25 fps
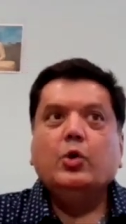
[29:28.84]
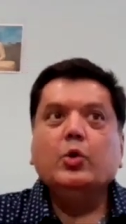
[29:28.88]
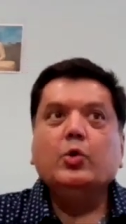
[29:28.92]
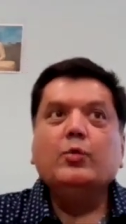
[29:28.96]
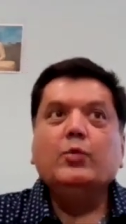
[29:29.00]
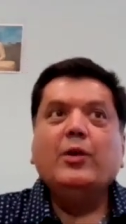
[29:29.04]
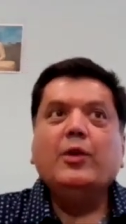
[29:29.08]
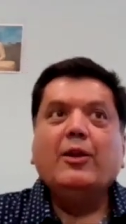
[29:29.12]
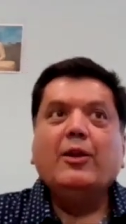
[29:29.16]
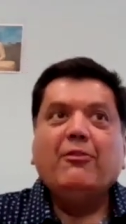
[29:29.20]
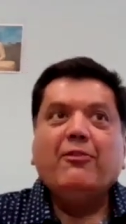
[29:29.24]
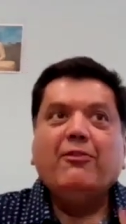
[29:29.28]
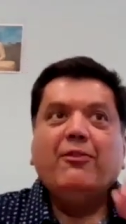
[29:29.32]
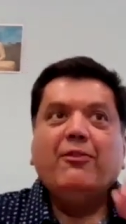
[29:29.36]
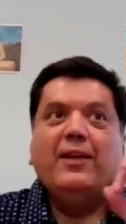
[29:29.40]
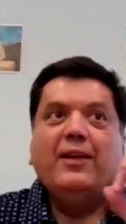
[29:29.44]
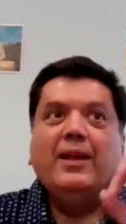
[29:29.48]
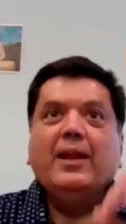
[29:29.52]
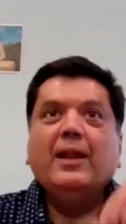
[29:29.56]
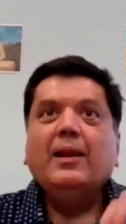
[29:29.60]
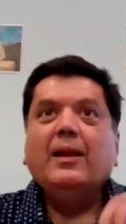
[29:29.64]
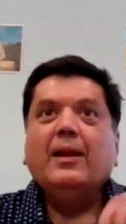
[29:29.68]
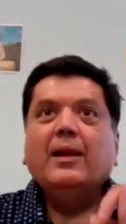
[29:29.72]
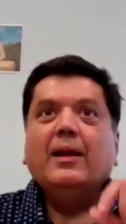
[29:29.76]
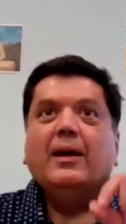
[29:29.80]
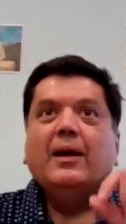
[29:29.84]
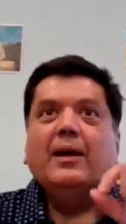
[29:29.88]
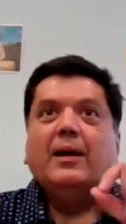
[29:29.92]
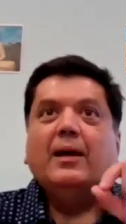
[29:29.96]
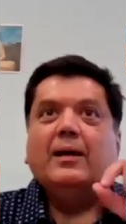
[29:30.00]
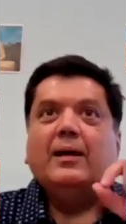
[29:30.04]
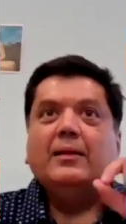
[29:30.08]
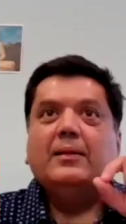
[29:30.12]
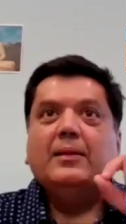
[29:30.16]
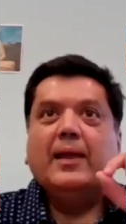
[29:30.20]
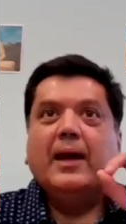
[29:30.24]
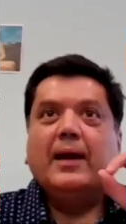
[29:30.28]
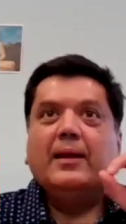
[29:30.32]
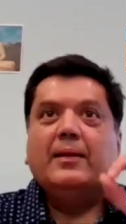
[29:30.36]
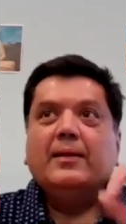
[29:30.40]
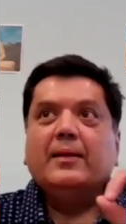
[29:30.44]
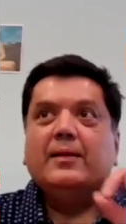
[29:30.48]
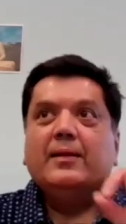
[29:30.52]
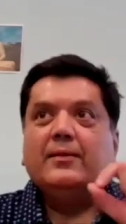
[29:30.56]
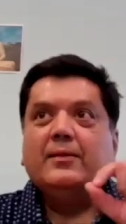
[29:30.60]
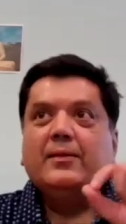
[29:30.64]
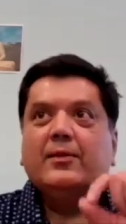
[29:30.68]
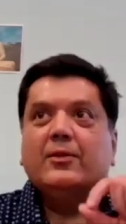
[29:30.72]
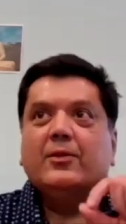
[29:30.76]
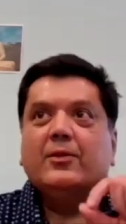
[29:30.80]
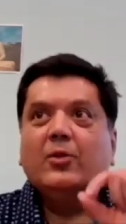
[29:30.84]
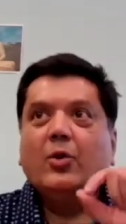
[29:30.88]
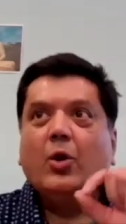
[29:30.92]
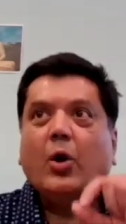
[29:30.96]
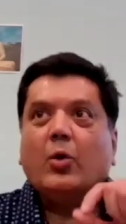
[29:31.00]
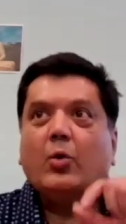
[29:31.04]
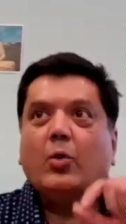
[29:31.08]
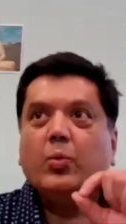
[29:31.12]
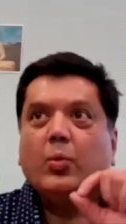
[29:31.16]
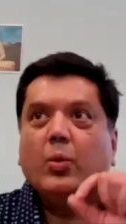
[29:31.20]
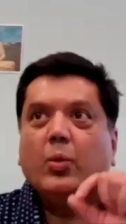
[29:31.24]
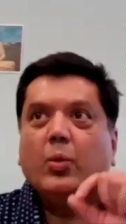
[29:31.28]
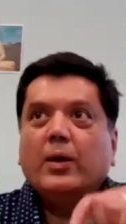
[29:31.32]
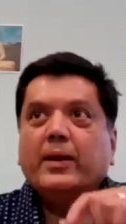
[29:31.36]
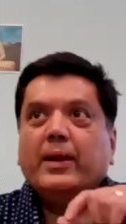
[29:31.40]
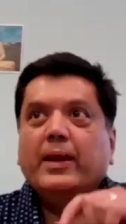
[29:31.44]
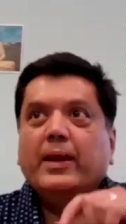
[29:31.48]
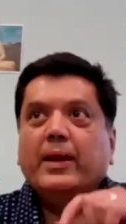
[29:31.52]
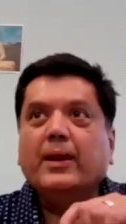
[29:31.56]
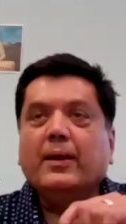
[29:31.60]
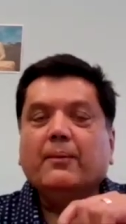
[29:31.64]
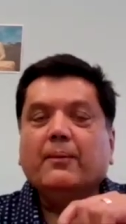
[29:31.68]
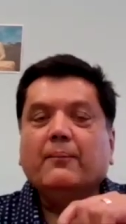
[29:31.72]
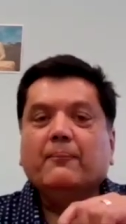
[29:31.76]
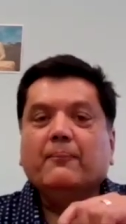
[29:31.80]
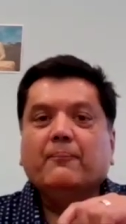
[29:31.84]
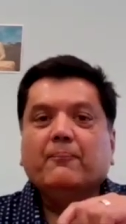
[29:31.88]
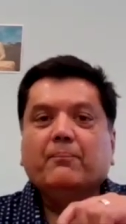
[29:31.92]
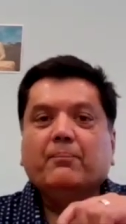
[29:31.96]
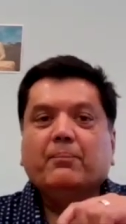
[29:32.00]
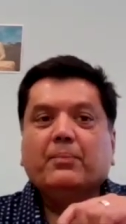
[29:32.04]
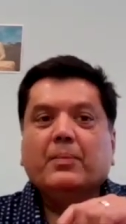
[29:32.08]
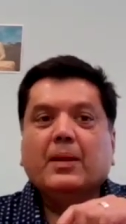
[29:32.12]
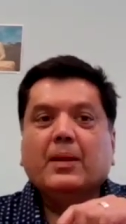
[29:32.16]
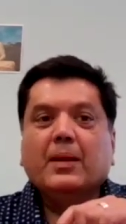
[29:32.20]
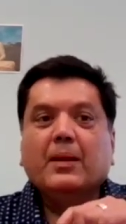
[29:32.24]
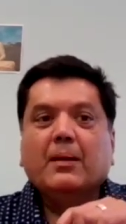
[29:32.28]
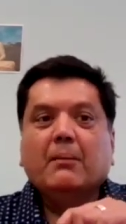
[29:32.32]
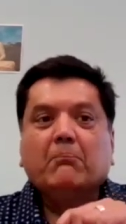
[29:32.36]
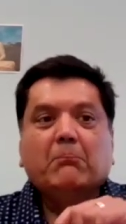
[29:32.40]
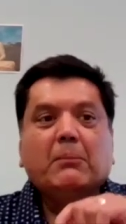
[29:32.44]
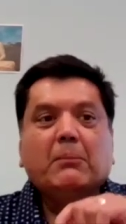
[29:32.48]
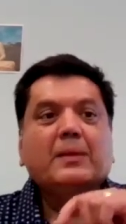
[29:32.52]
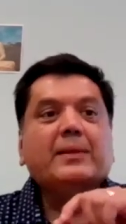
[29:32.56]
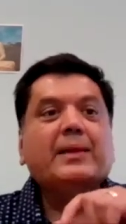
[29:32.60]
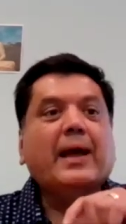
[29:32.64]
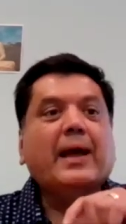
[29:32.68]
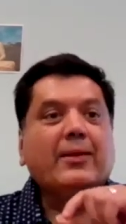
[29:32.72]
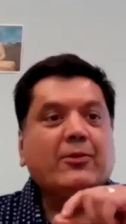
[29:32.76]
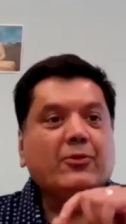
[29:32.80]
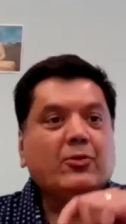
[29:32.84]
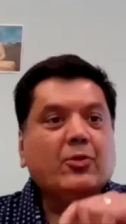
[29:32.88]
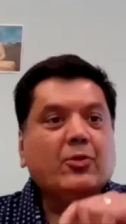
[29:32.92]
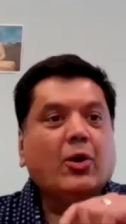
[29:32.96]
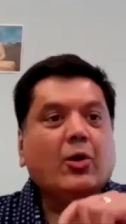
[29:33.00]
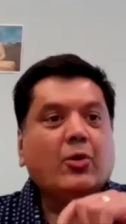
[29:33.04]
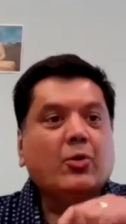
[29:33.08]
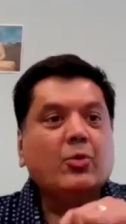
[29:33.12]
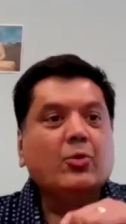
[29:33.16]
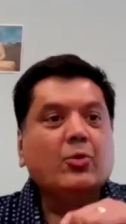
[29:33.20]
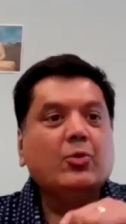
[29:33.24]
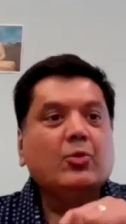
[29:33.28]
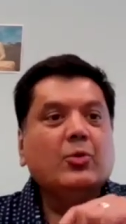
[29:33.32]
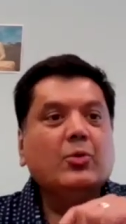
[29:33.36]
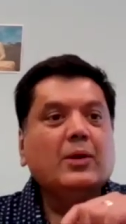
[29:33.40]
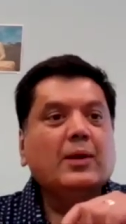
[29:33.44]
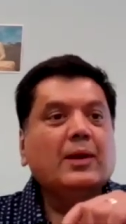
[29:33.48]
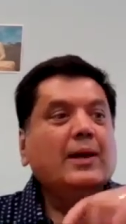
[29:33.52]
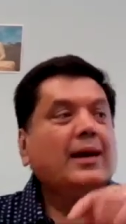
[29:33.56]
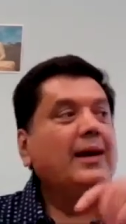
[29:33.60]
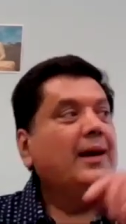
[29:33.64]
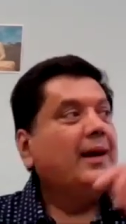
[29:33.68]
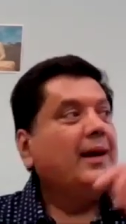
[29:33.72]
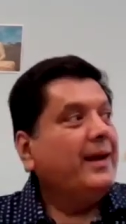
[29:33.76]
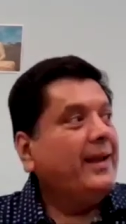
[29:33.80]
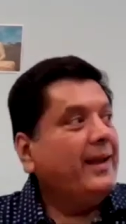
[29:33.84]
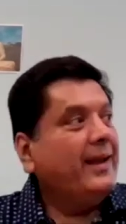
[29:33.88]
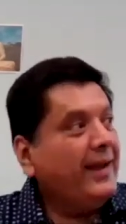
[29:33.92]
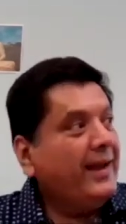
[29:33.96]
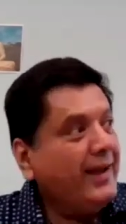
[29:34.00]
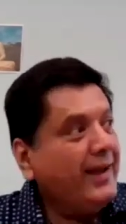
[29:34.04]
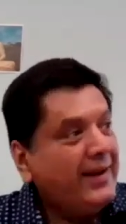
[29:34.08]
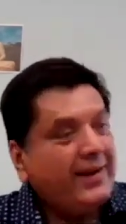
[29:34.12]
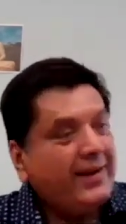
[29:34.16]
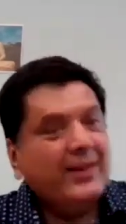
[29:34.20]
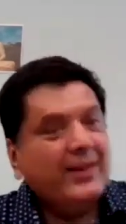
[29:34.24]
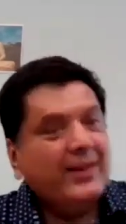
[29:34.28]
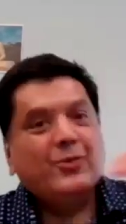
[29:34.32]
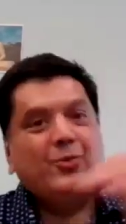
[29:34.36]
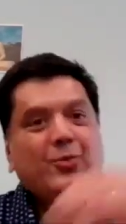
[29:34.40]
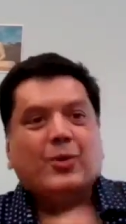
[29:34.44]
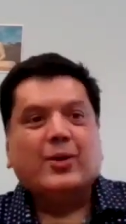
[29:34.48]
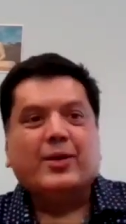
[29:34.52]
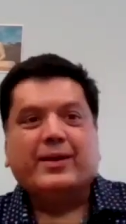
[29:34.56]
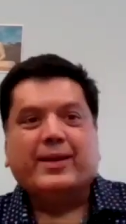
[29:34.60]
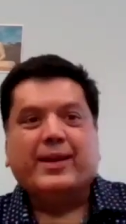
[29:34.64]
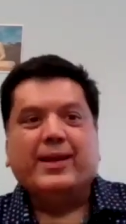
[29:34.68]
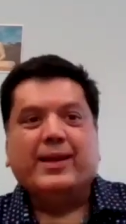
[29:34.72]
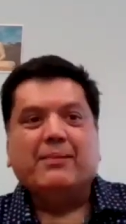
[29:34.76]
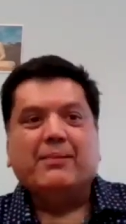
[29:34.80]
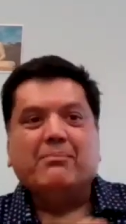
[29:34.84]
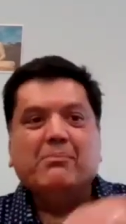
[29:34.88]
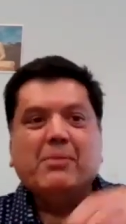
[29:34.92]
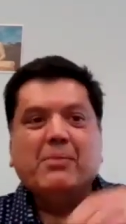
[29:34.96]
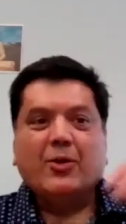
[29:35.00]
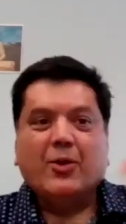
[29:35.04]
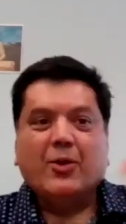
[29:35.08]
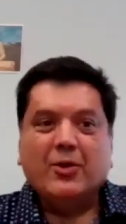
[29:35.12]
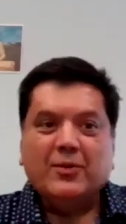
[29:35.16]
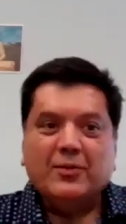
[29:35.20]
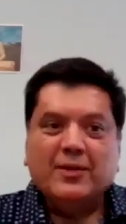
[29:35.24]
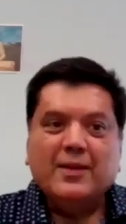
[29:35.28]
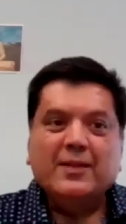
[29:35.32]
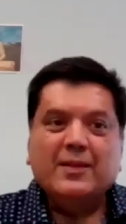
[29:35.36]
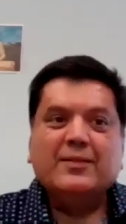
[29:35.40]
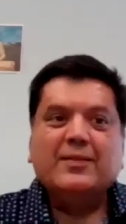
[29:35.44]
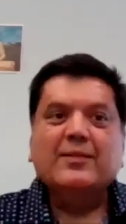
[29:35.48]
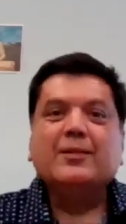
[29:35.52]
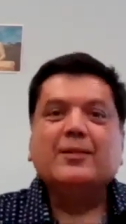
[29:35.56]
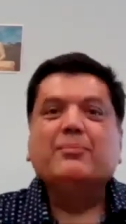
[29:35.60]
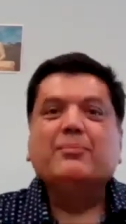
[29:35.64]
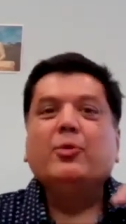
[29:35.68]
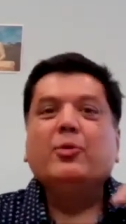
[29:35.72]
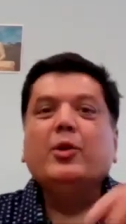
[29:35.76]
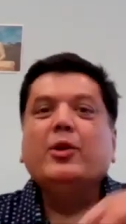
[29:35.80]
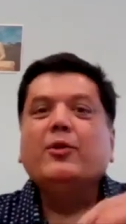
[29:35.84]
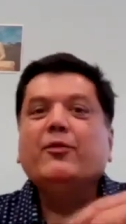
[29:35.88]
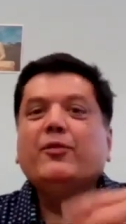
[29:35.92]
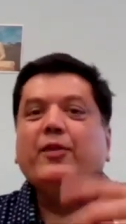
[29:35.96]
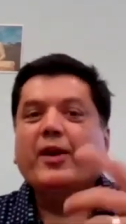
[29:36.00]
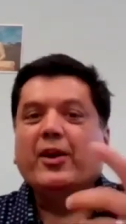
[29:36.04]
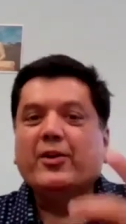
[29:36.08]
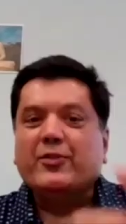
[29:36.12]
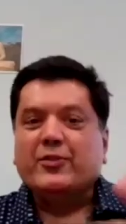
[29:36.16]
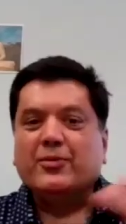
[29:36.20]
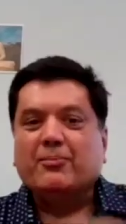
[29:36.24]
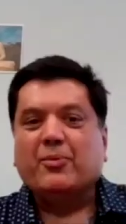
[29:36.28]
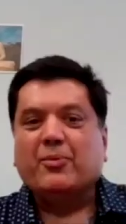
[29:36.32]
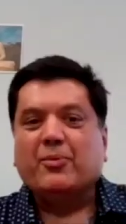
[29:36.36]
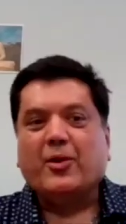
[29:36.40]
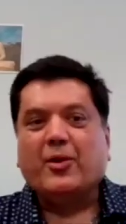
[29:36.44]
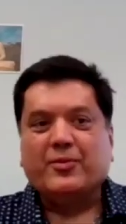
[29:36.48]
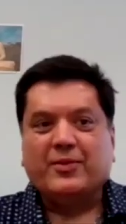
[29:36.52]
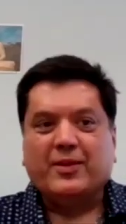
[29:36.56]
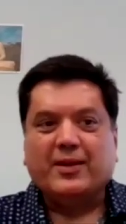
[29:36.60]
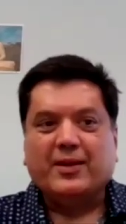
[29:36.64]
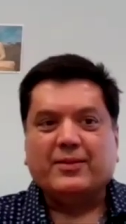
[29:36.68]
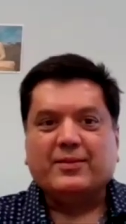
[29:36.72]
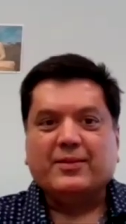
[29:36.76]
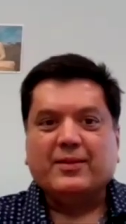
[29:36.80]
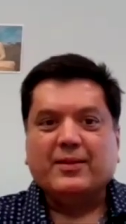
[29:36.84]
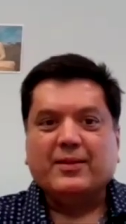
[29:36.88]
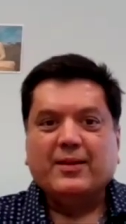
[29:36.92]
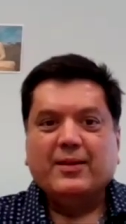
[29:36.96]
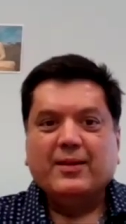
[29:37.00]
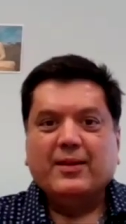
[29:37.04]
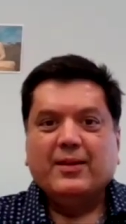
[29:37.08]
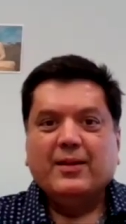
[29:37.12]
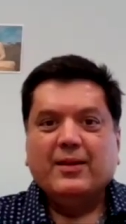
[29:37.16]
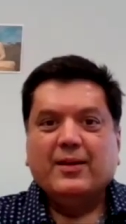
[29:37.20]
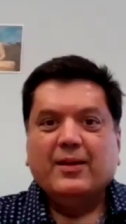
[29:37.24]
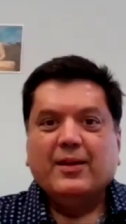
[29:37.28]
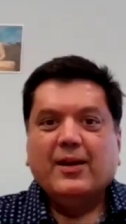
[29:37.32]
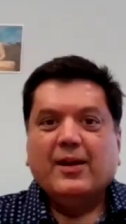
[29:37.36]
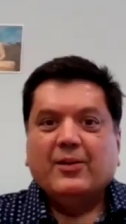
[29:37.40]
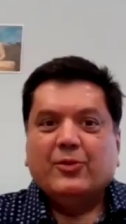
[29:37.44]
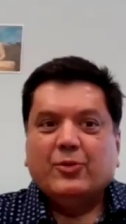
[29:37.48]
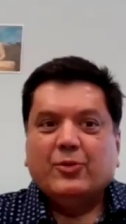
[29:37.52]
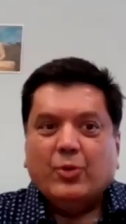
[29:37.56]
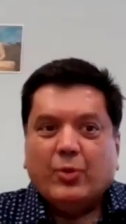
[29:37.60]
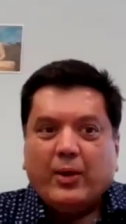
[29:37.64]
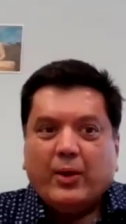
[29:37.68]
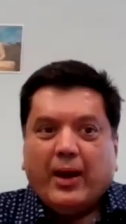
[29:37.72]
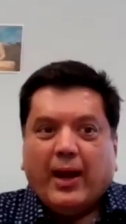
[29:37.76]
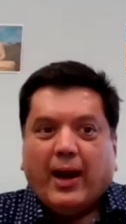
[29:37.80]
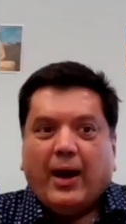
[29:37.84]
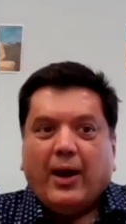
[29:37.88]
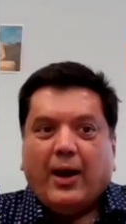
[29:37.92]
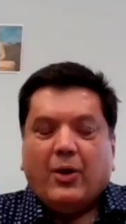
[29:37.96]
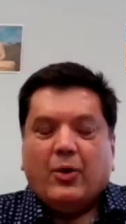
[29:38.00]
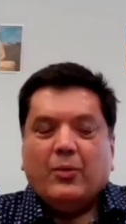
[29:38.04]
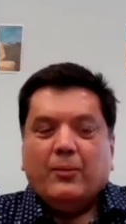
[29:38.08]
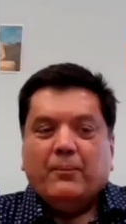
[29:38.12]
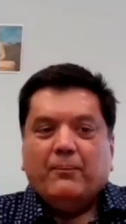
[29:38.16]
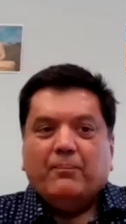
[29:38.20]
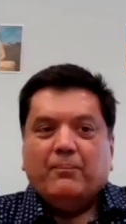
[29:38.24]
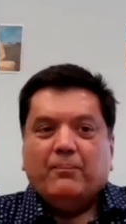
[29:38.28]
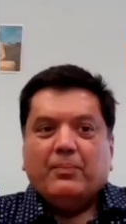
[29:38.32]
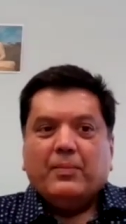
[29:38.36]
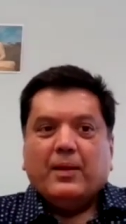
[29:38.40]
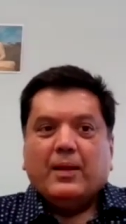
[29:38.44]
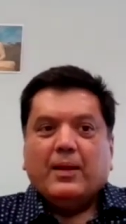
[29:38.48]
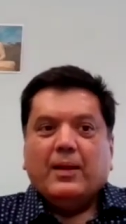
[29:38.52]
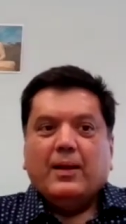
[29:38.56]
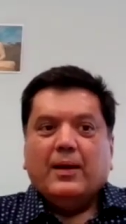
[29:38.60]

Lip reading: You will feel that this is not working, but that's not true. It is working because this is a purification process. So now